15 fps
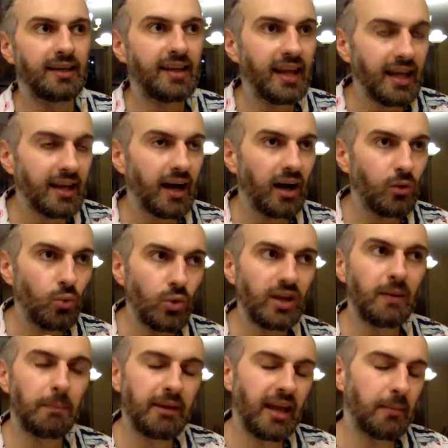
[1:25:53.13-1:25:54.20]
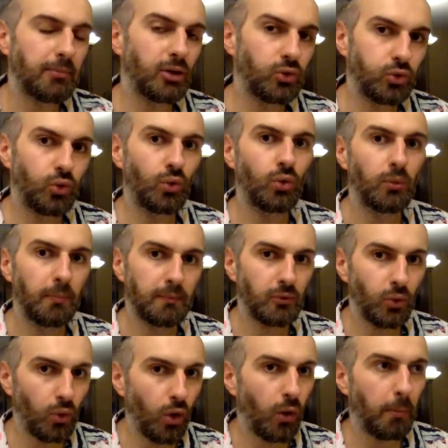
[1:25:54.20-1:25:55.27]
then I will be able to
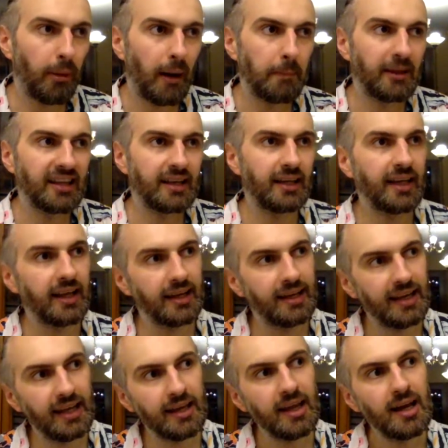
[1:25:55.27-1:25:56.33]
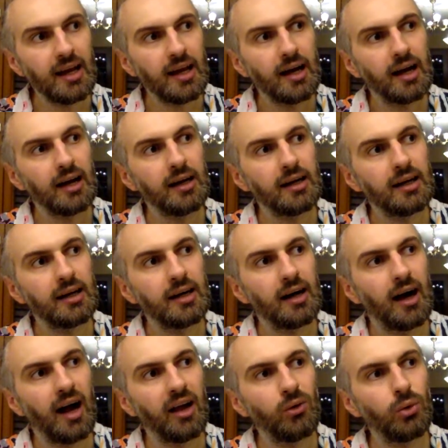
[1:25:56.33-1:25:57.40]
go publicly, and then
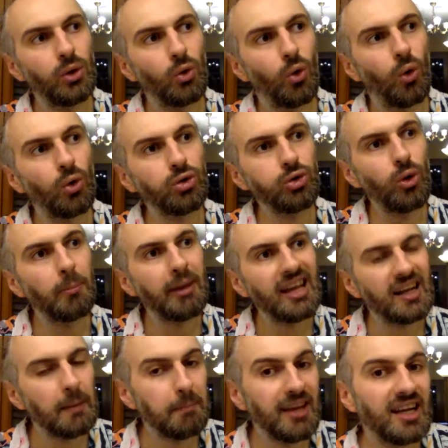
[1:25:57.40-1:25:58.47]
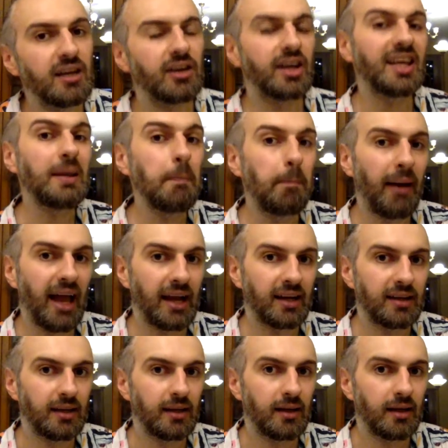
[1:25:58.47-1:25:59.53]
I will also make a bigger
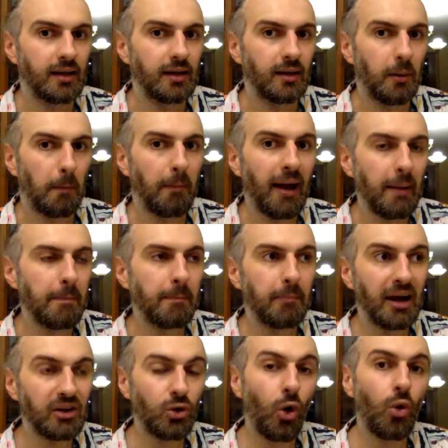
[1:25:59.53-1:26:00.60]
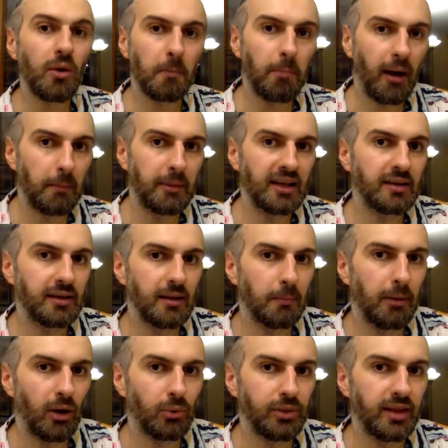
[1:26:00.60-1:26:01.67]
impact by going publicly
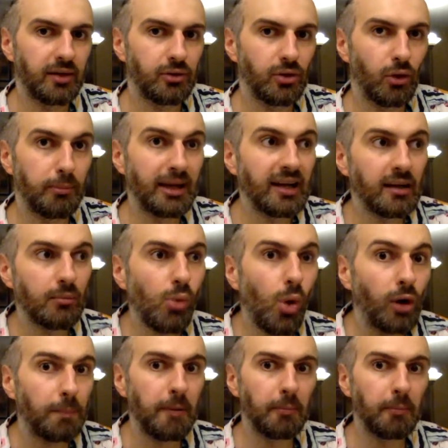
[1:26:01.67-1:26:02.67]
about this, because more